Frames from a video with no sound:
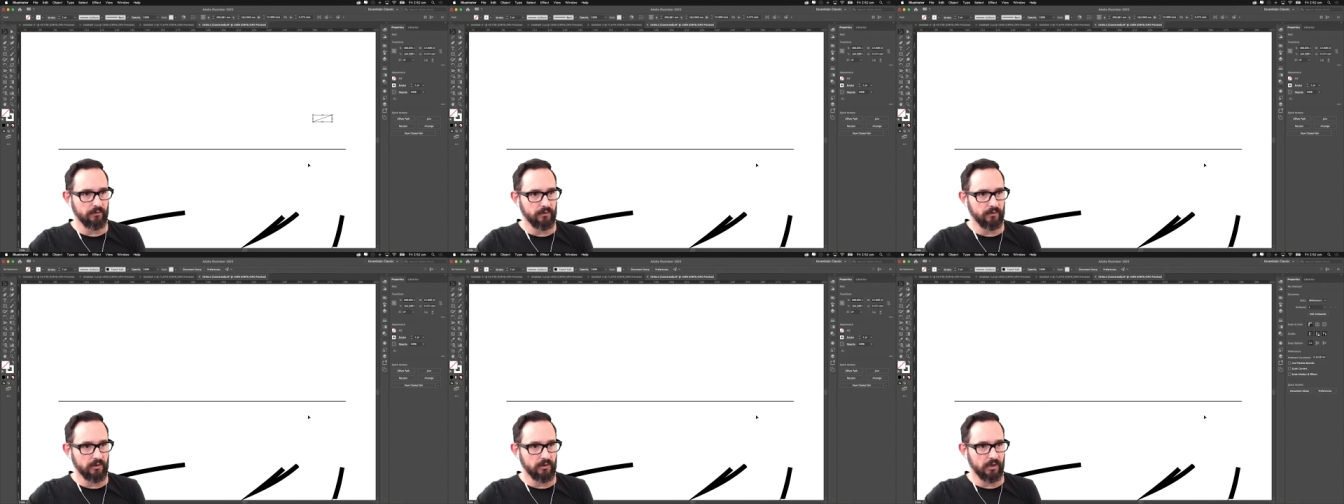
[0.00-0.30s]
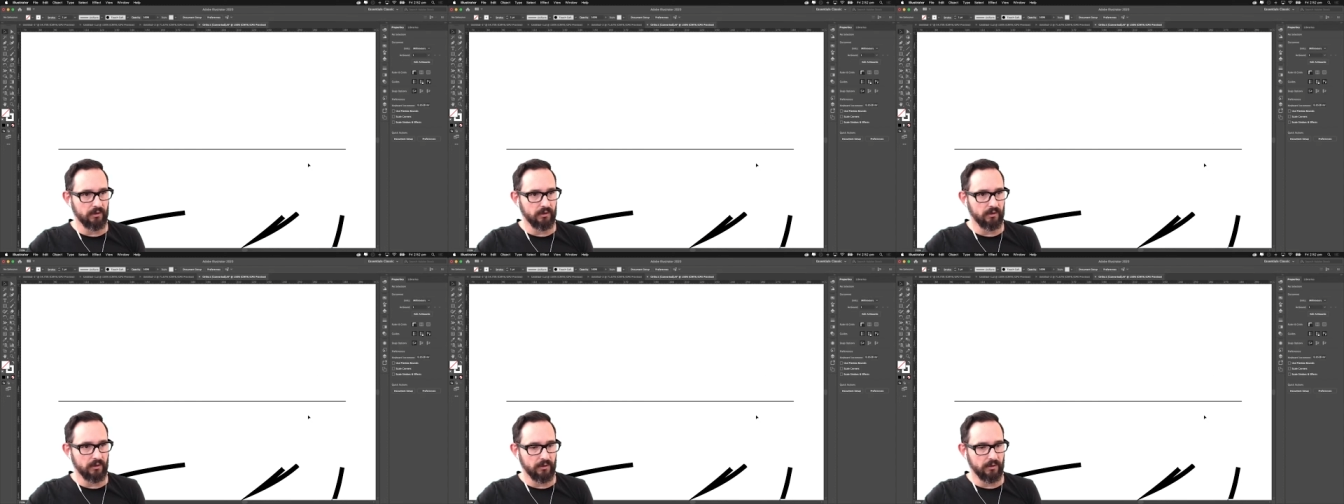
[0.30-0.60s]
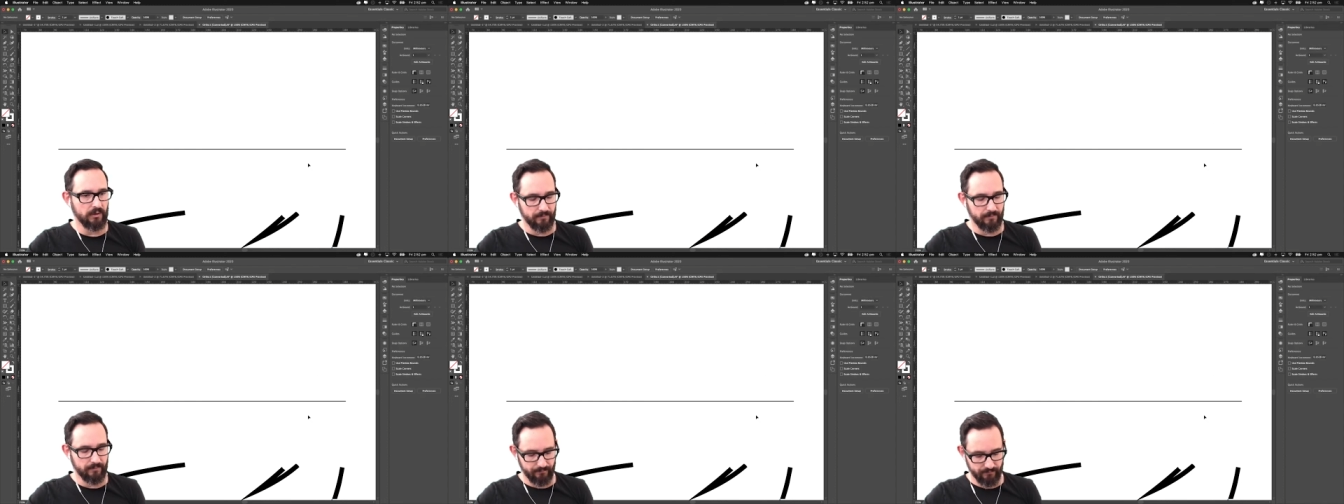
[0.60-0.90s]
you
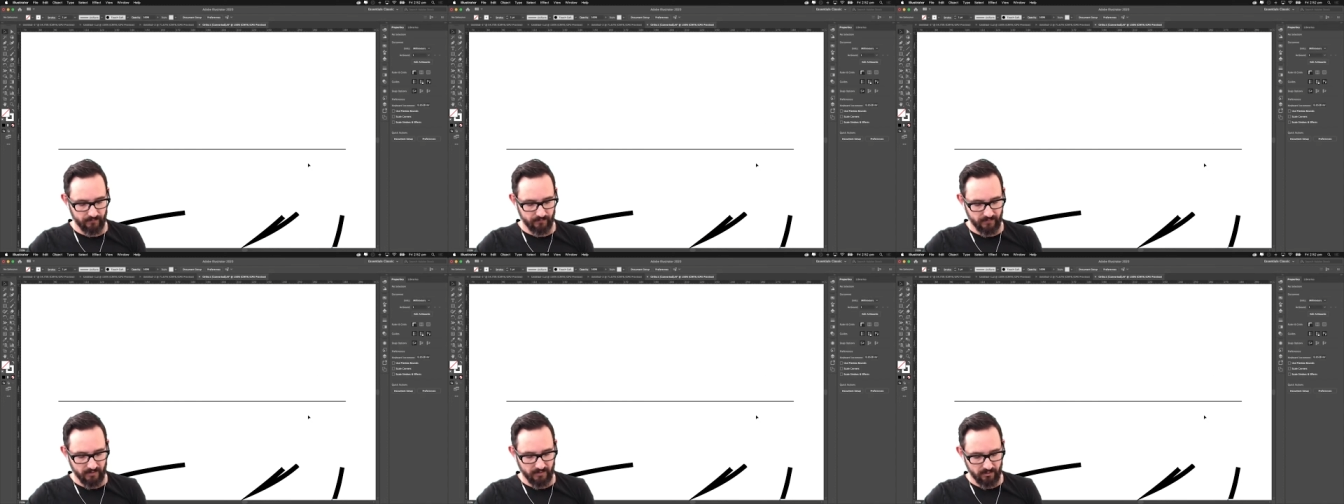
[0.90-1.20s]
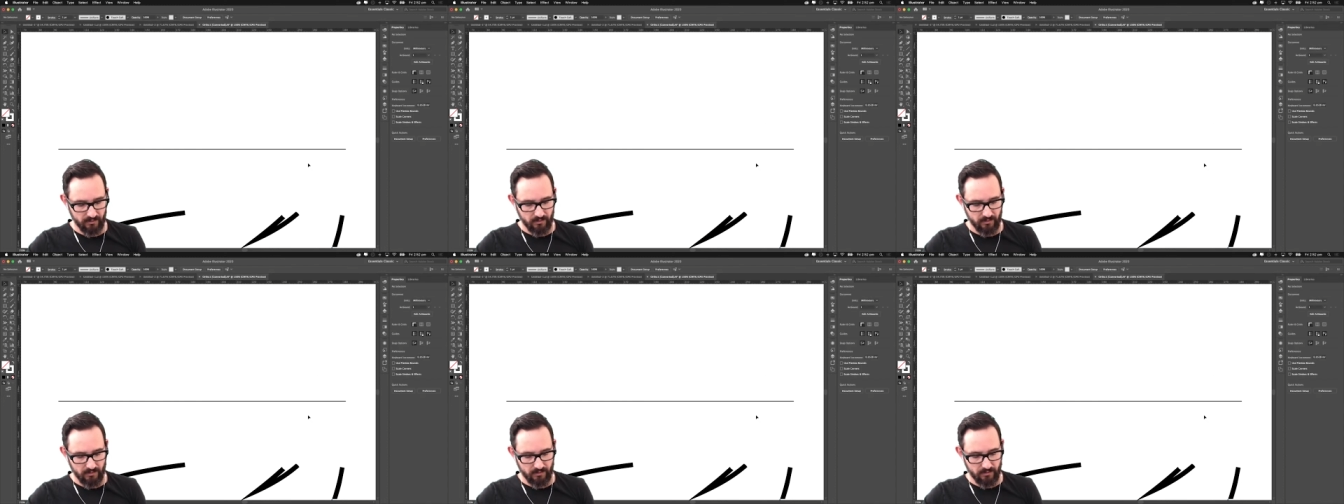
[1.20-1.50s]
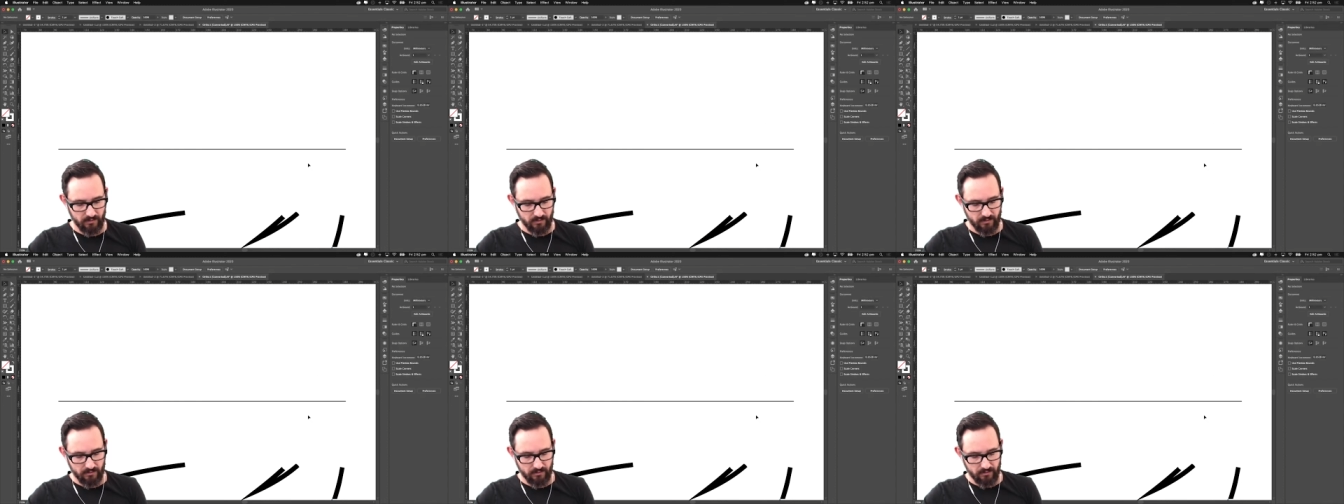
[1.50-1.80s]
can
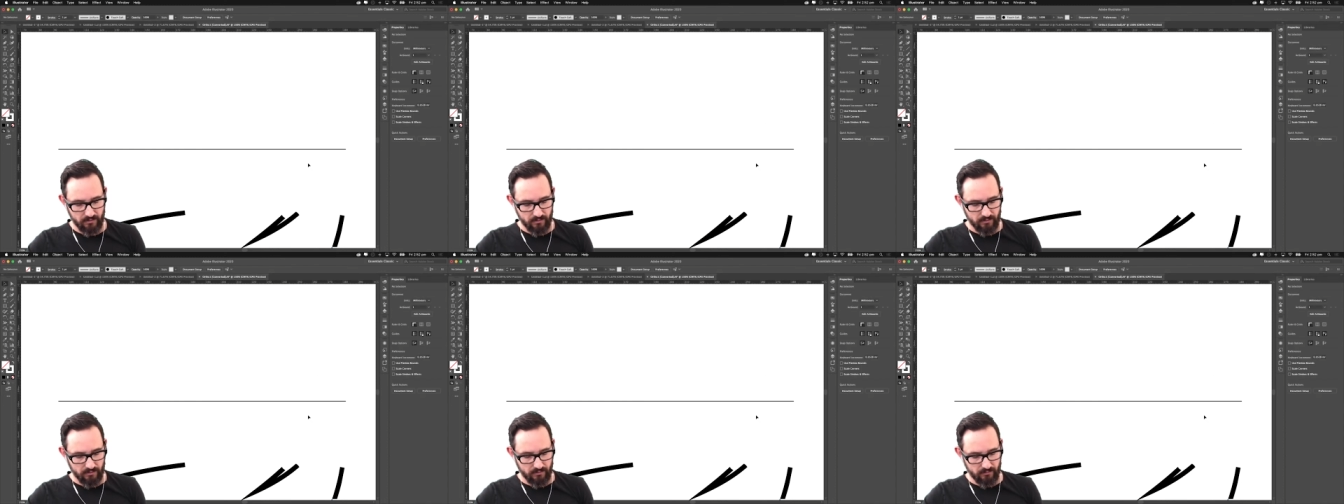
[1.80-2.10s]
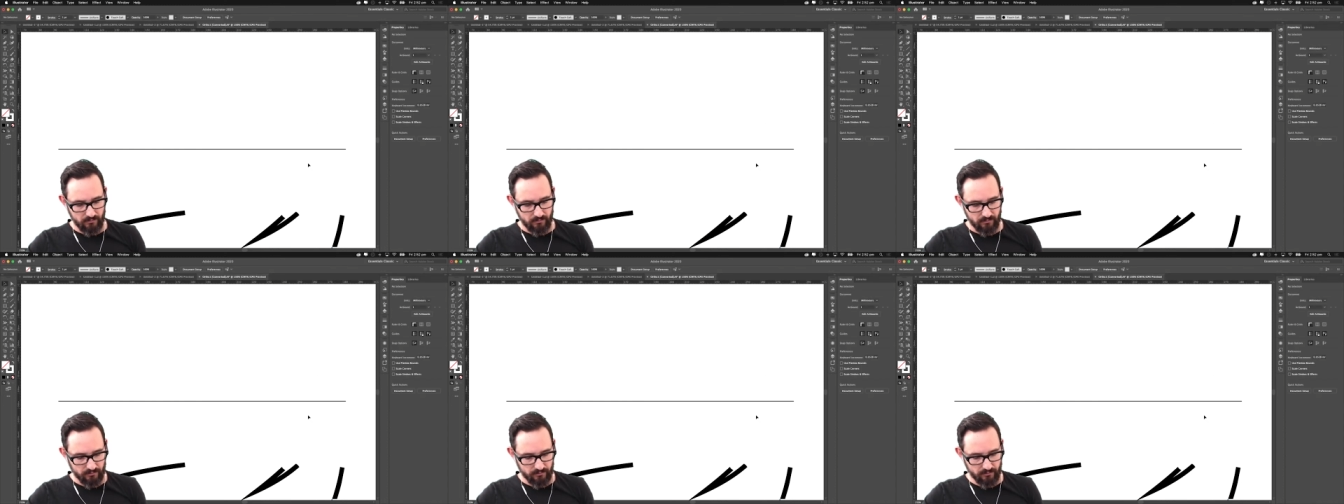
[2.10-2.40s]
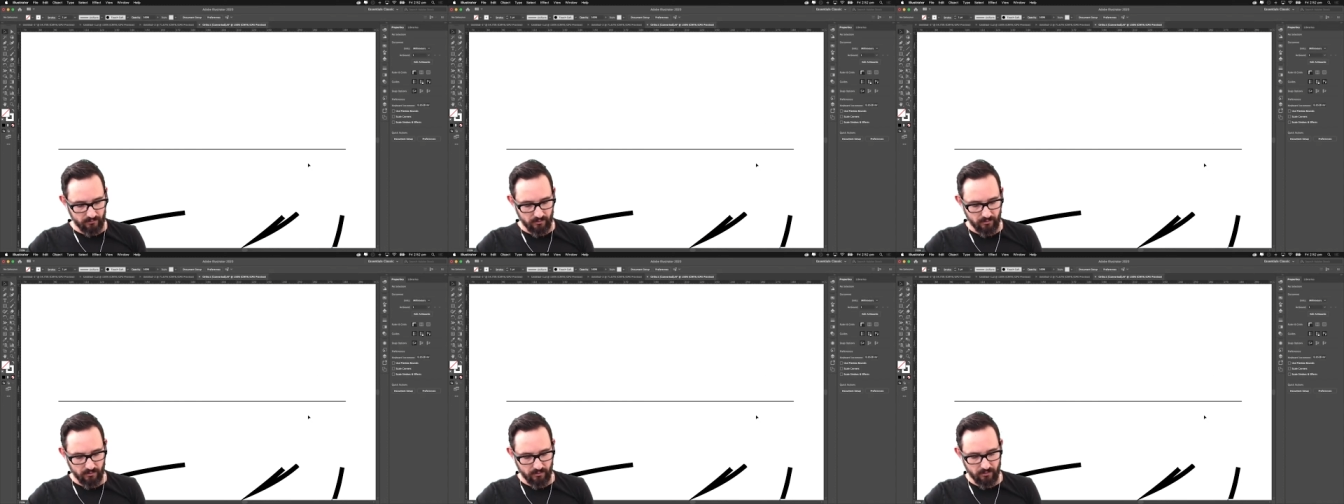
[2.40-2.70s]

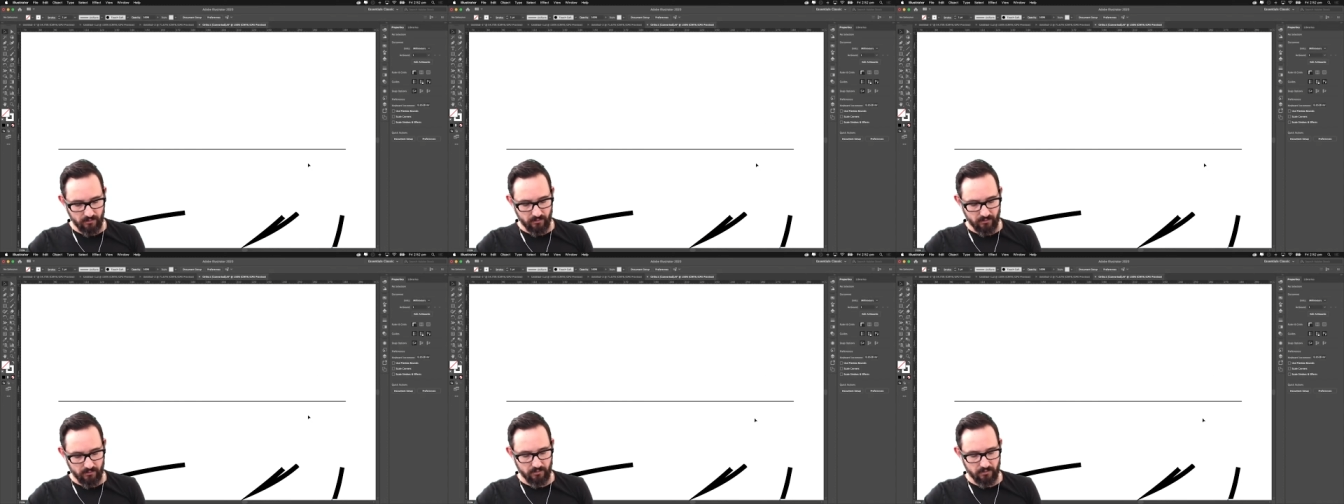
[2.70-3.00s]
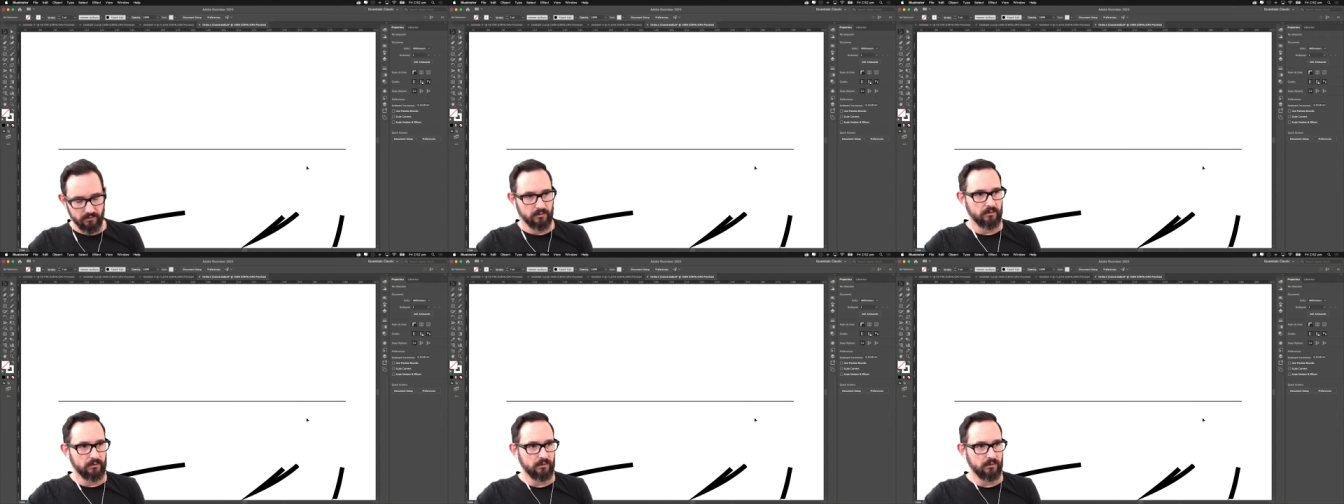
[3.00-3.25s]
control all,